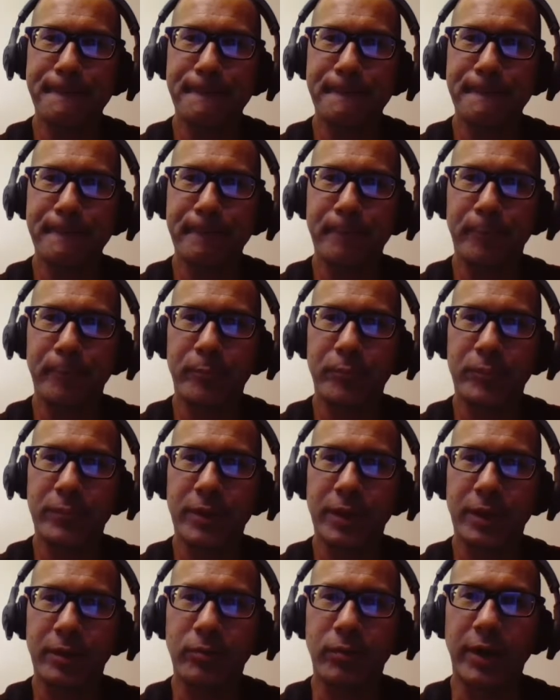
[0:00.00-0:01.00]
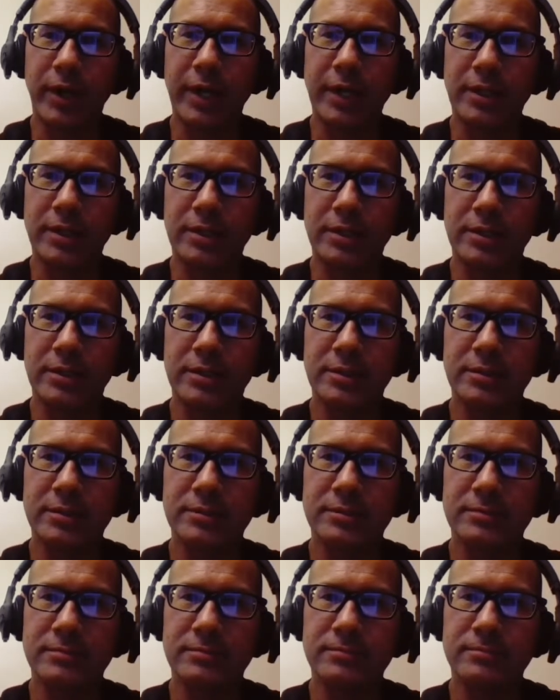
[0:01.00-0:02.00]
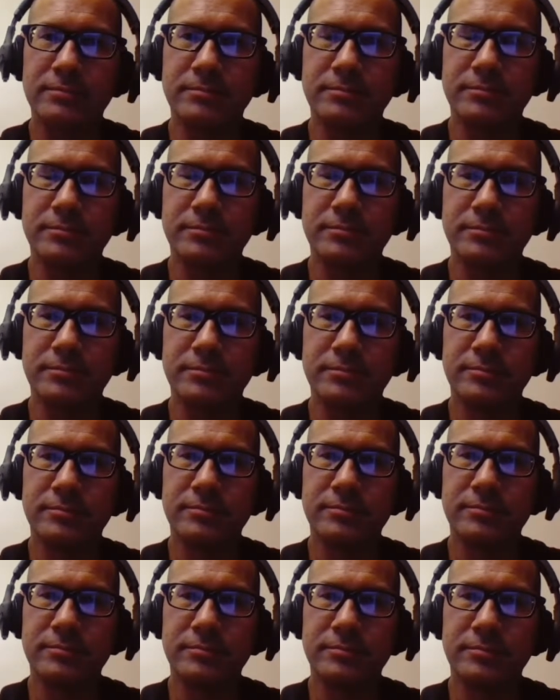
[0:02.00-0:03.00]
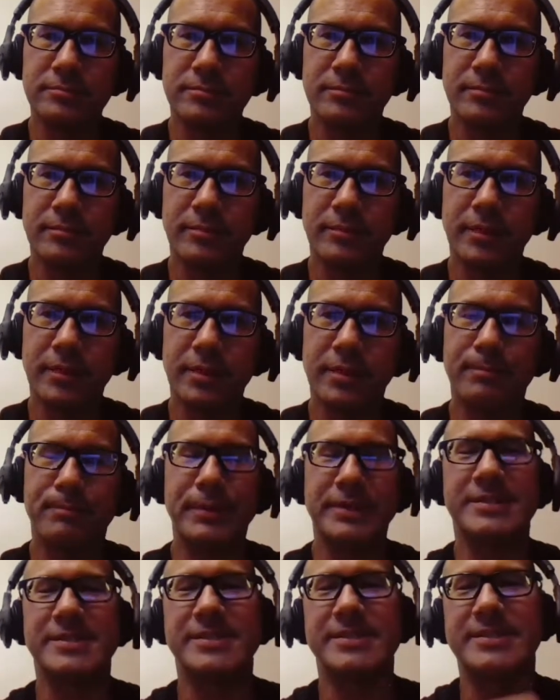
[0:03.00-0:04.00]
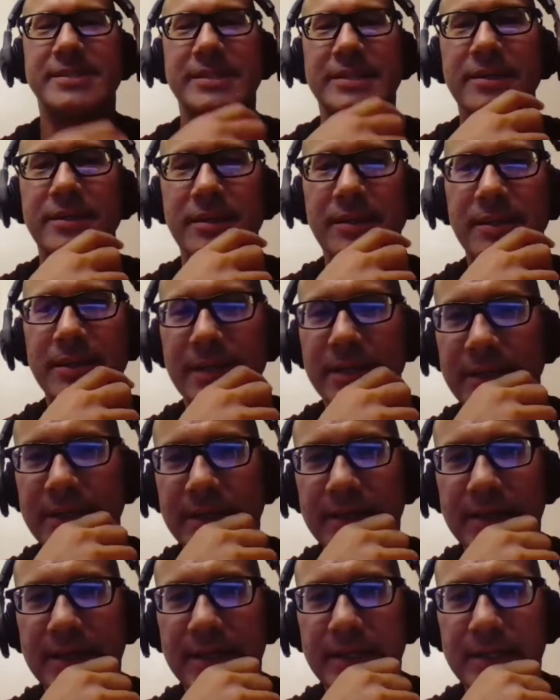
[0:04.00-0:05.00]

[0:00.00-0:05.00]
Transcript: Well, I'm sure there are assistants, but that's a lot of kids and a lot of people.